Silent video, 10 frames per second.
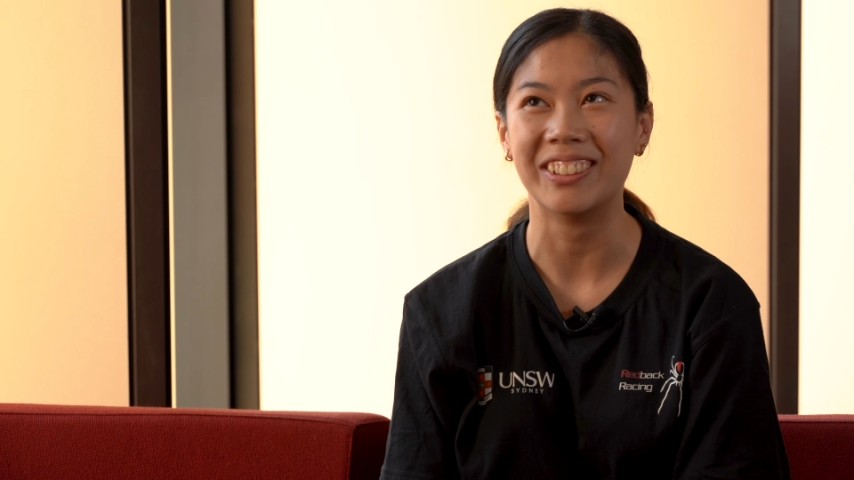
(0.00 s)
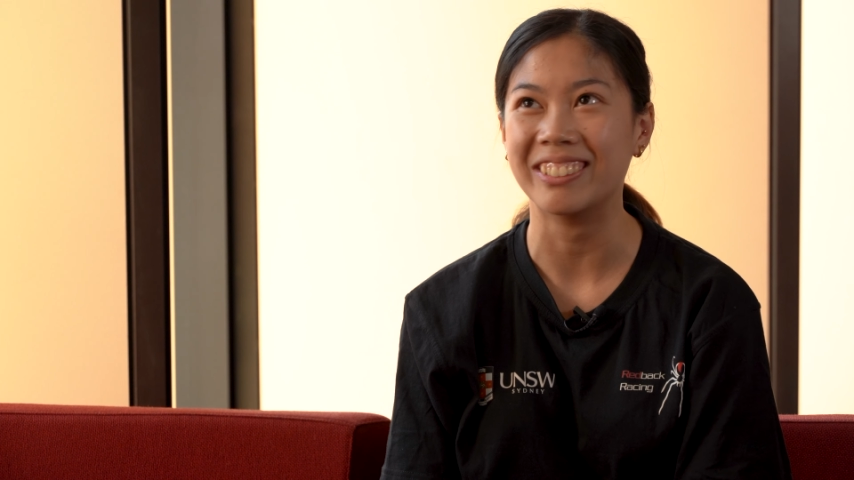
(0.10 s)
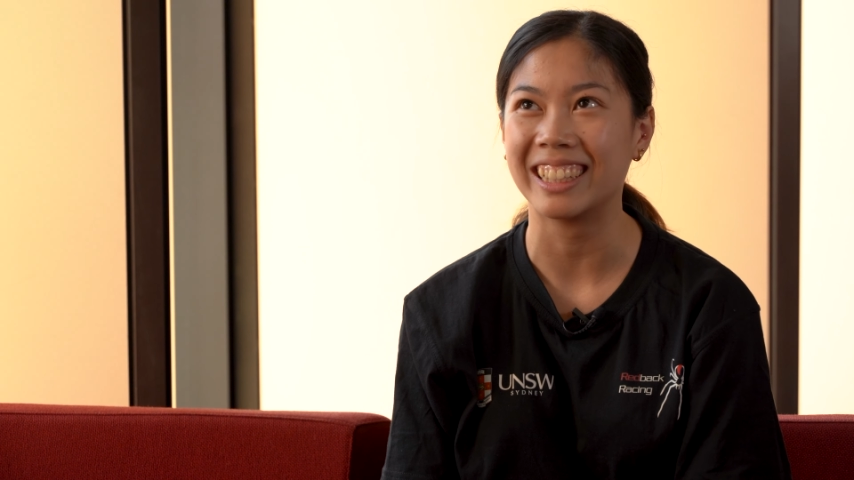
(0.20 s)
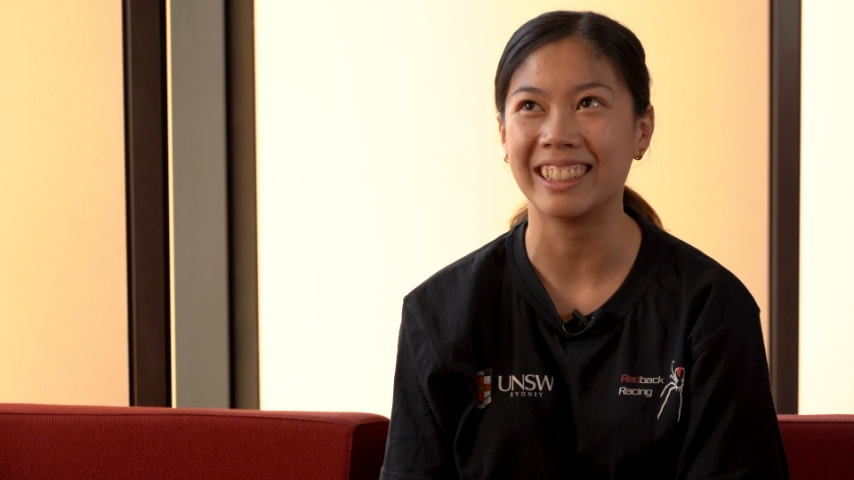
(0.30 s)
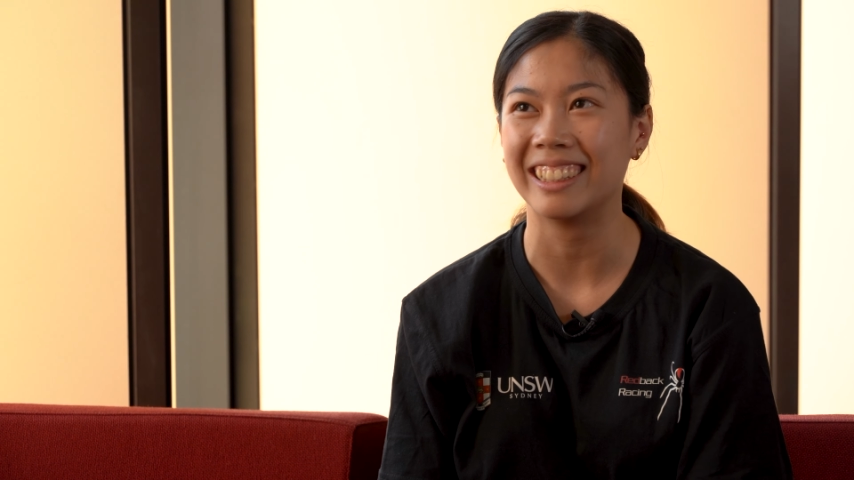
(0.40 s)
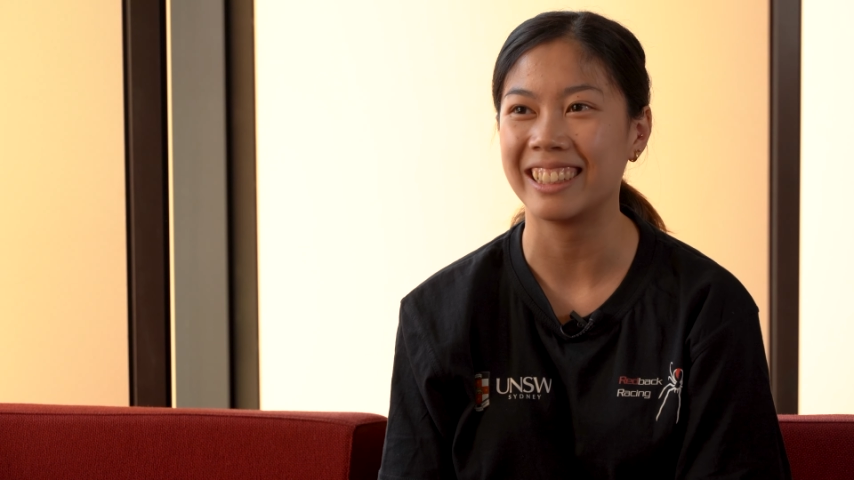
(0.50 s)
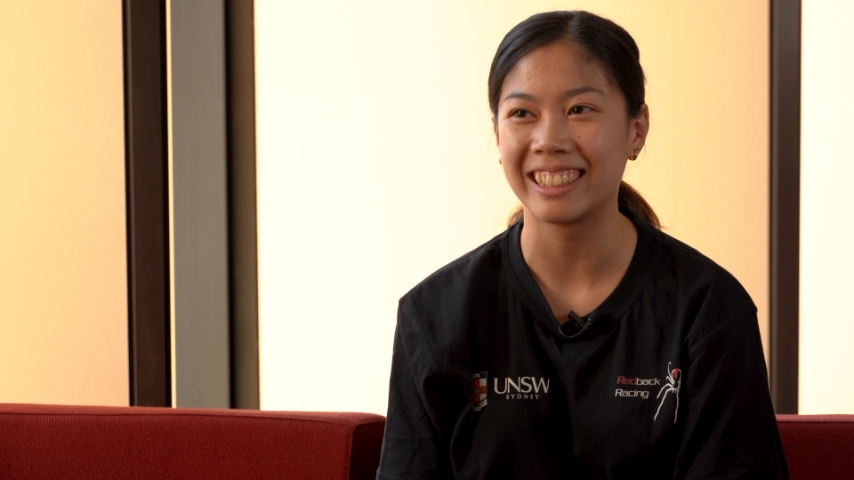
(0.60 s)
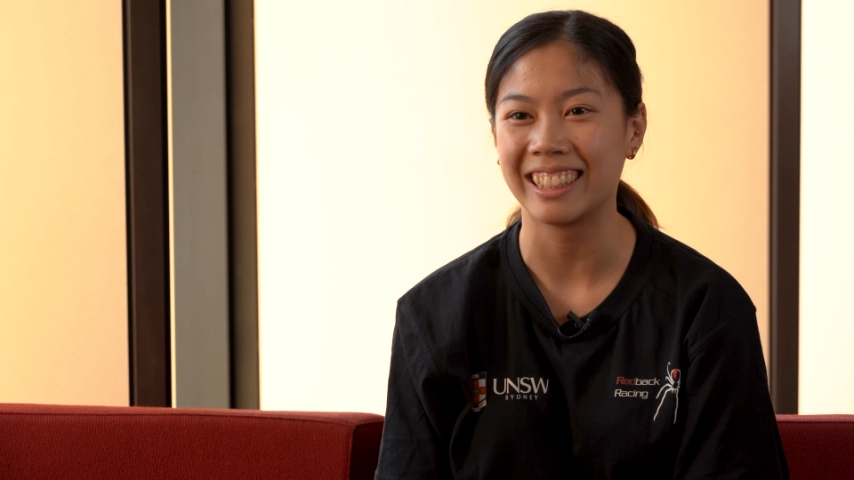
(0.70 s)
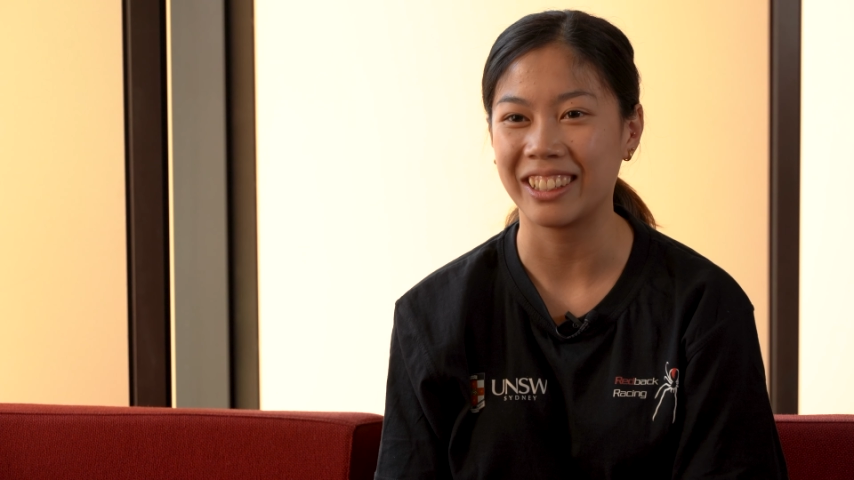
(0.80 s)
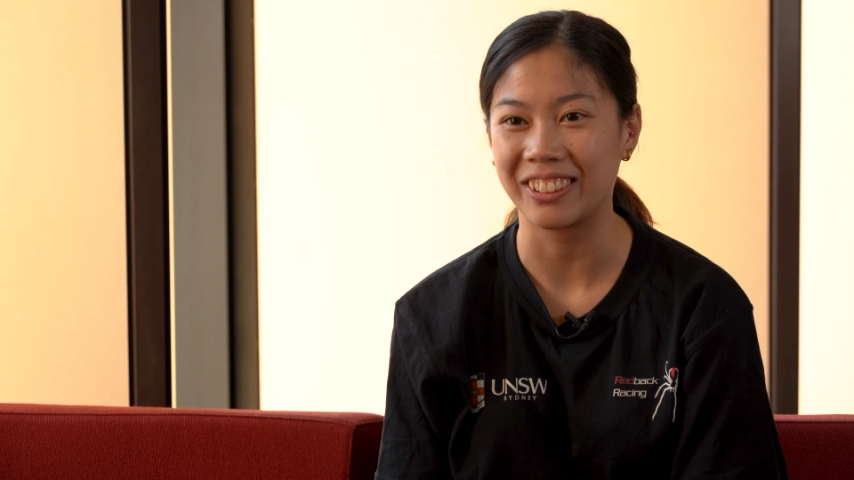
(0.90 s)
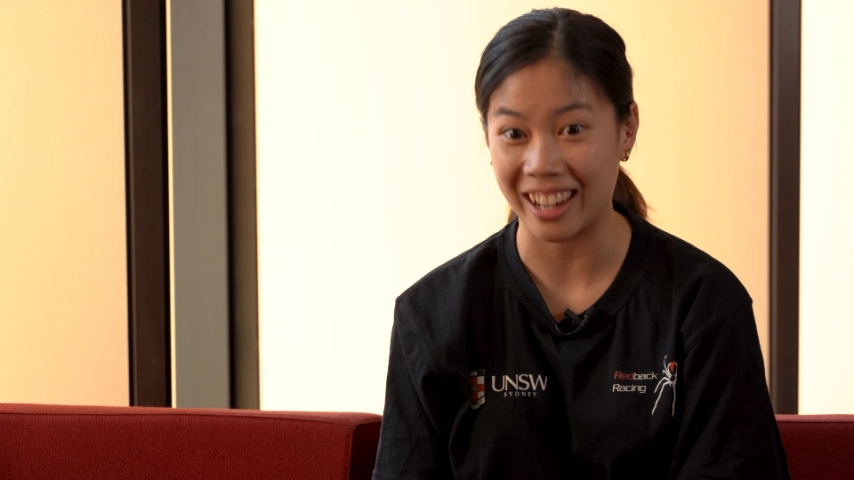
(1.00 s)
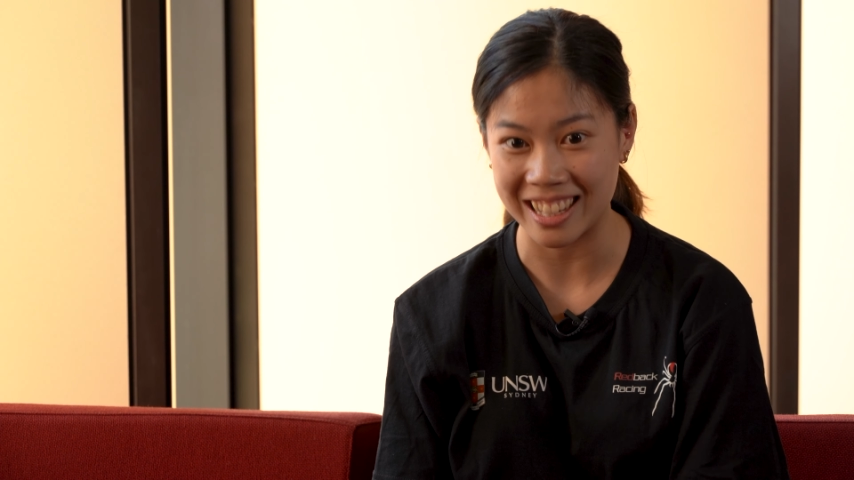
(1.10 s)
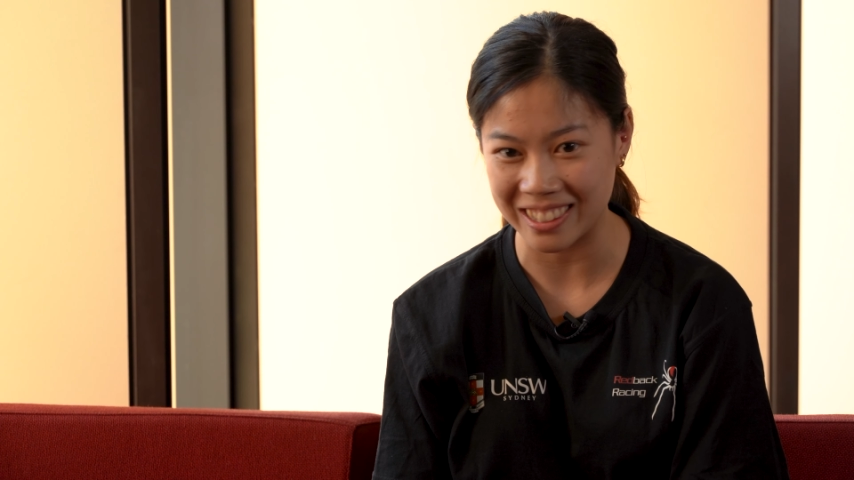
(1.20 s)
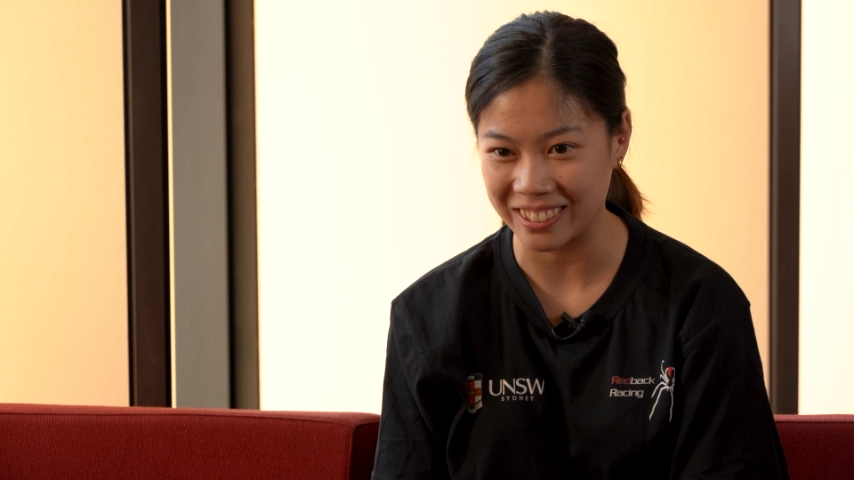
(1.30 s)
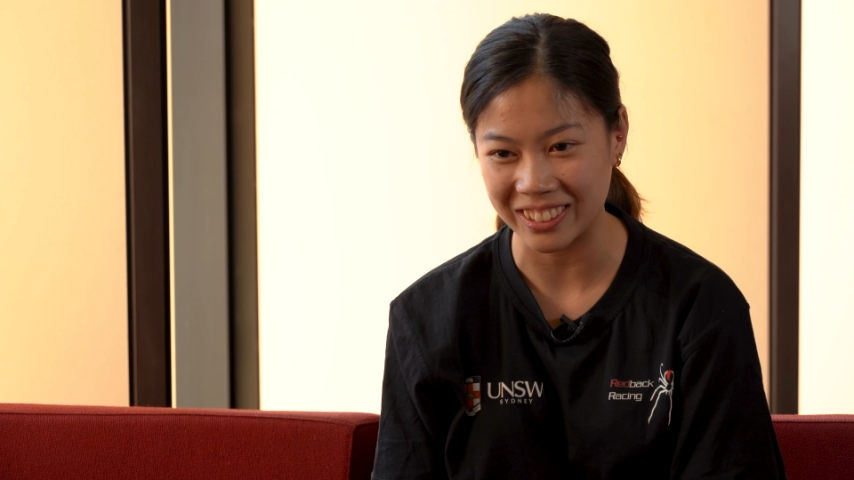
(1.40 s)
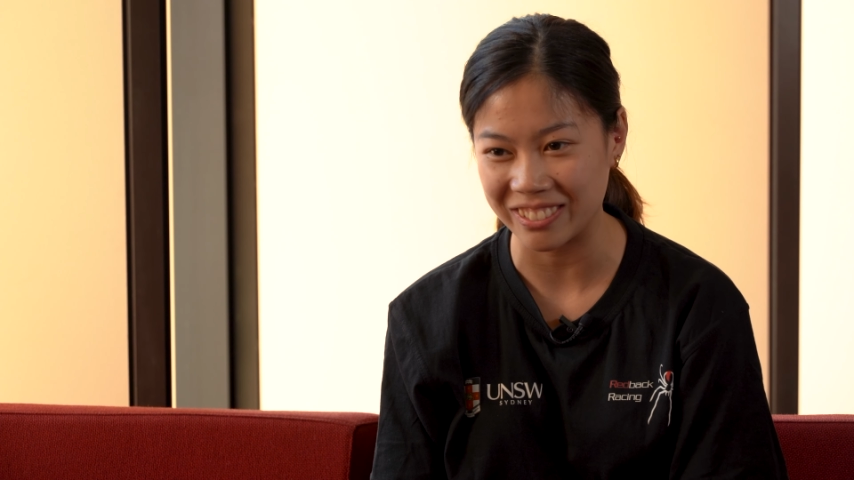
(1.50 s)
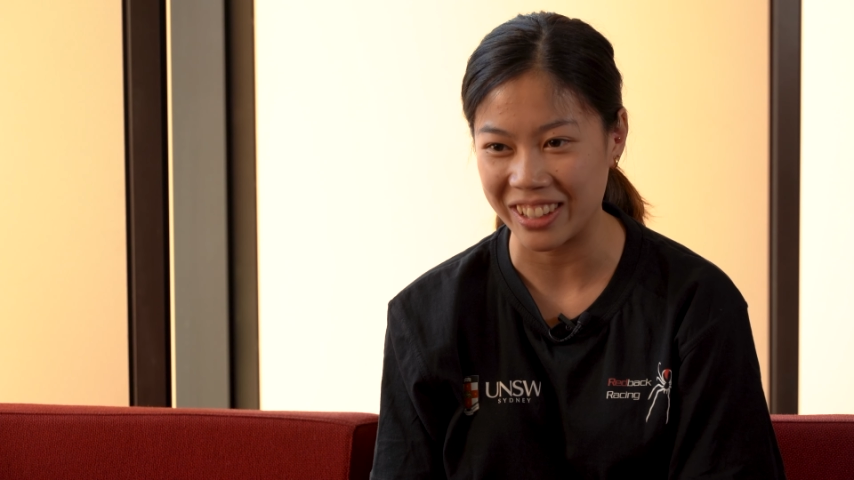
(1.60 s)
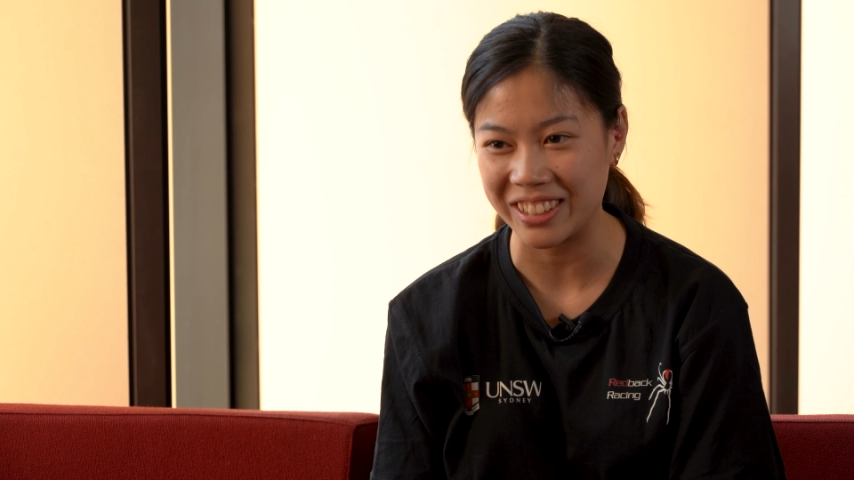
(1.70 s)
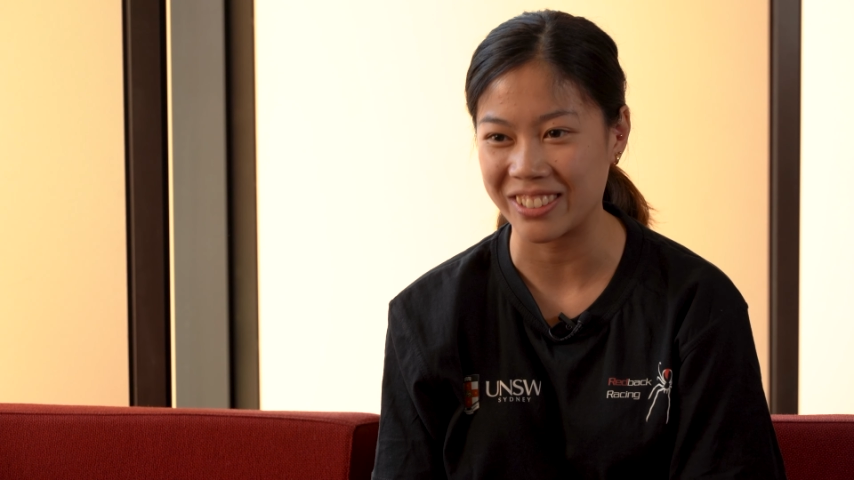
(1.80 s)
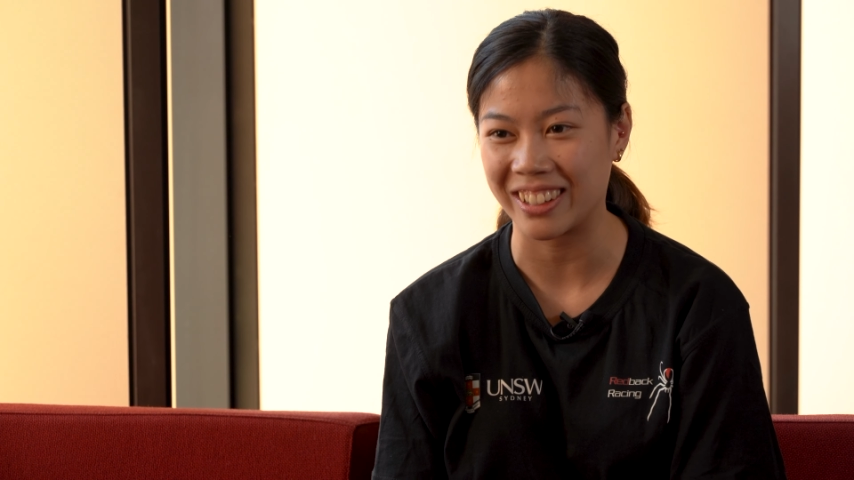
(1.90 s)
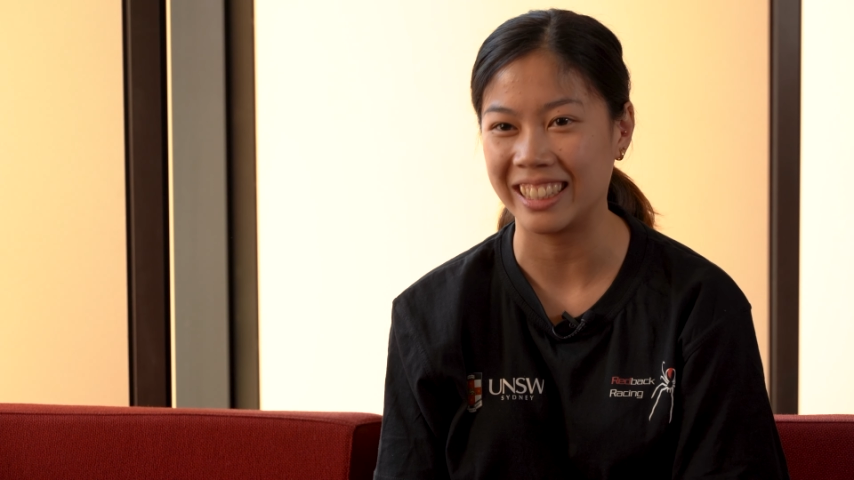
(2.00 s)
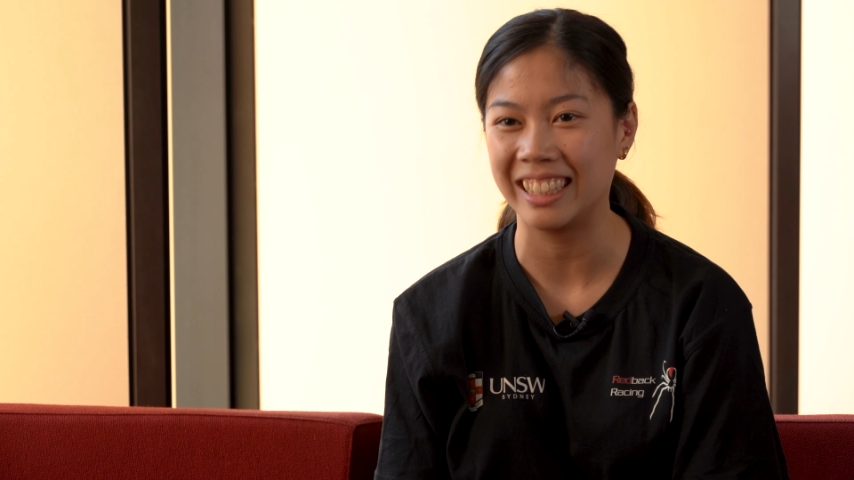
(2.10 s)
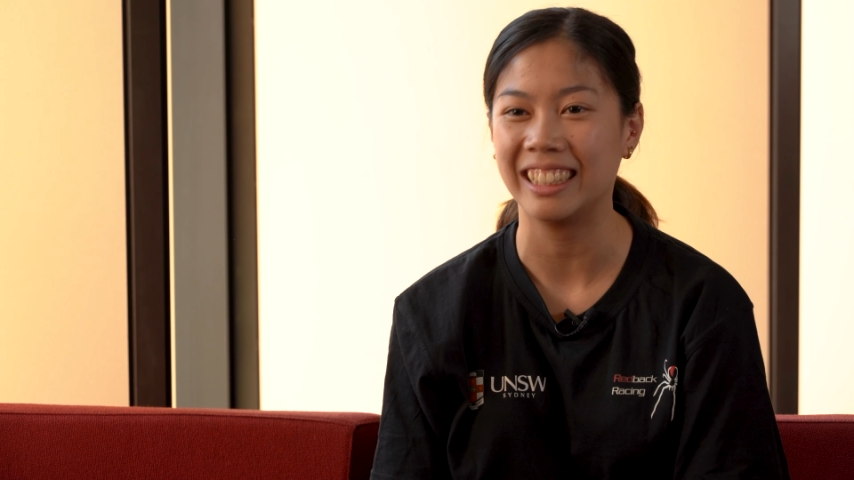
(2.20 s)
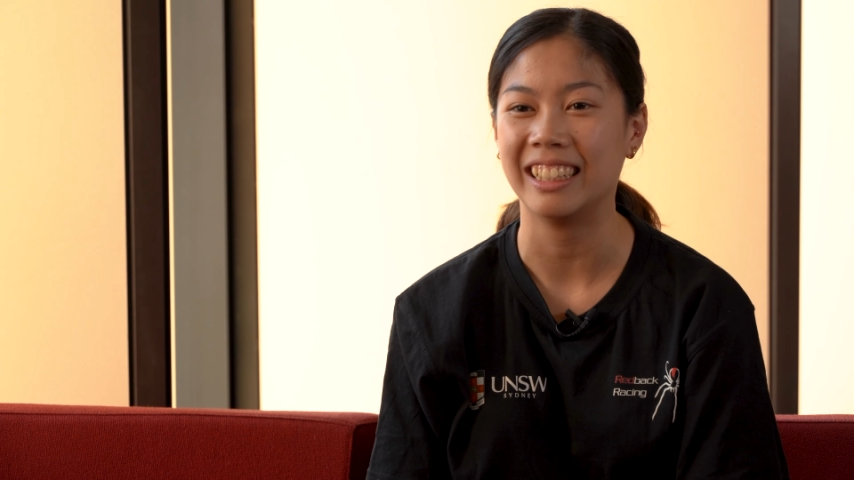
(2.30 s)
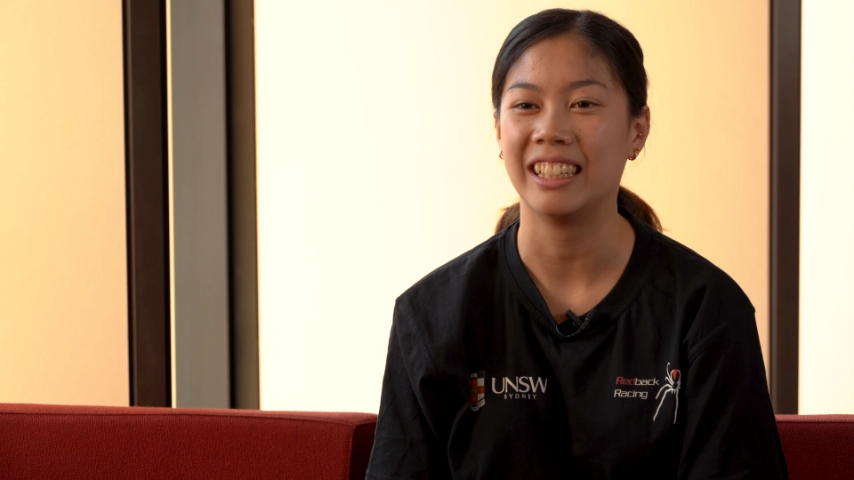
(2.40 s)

oh my gosh, Grace, look, the motor's running.